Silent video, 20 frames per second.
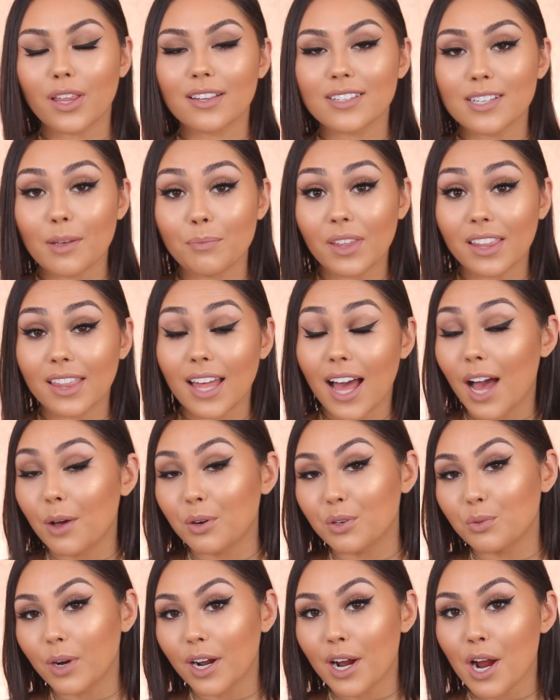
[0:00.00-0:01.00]
Something that I
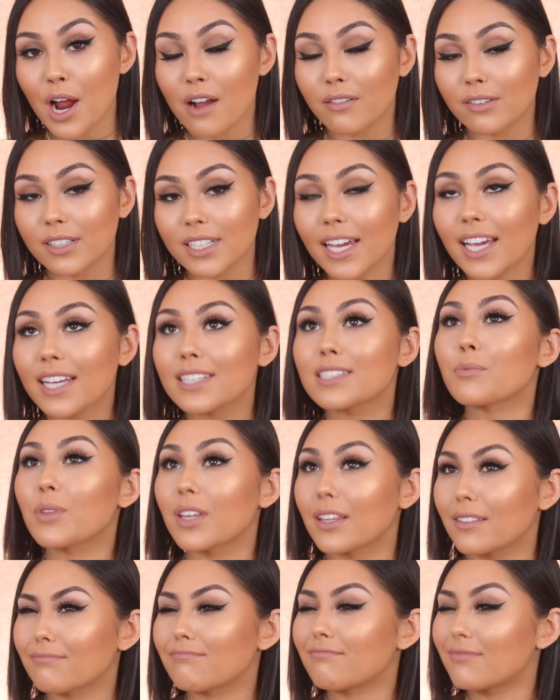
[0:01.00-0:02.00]
would wear every day.
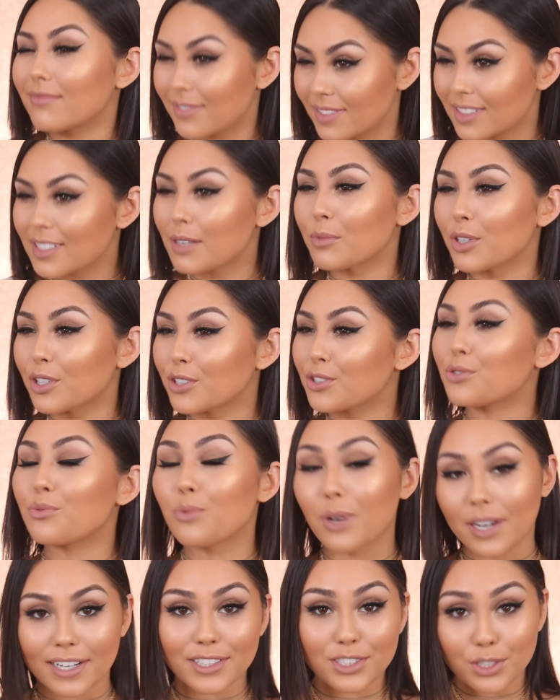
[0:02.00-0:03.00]
Something similar to
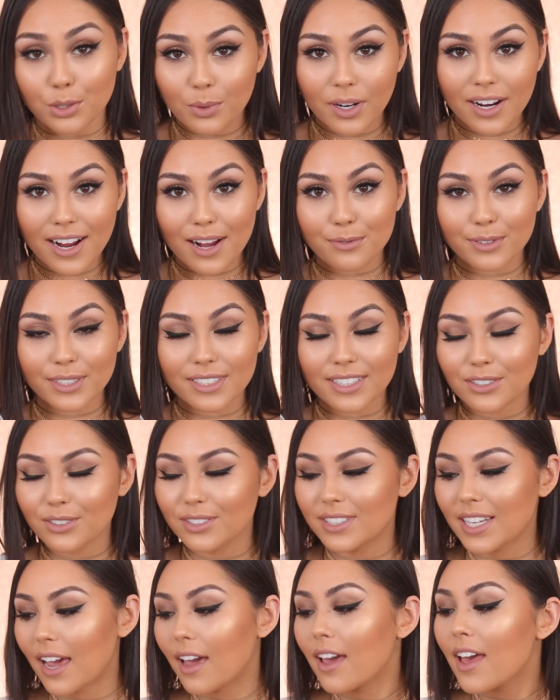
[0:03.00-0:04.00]
what I do wear every
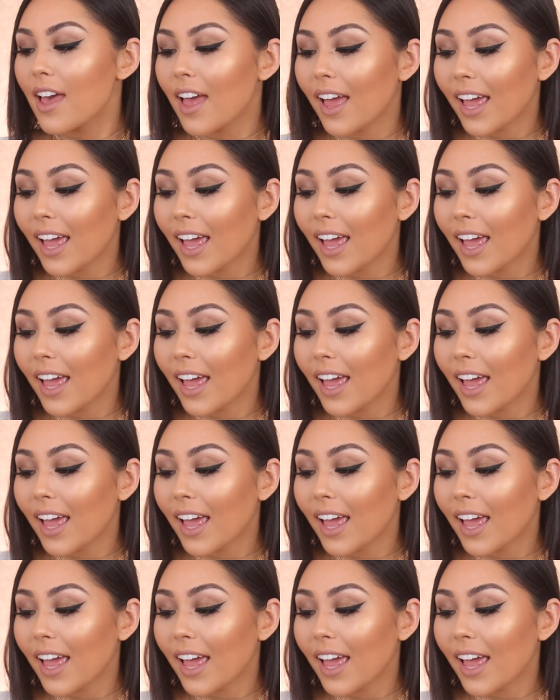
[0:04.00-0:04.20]
single day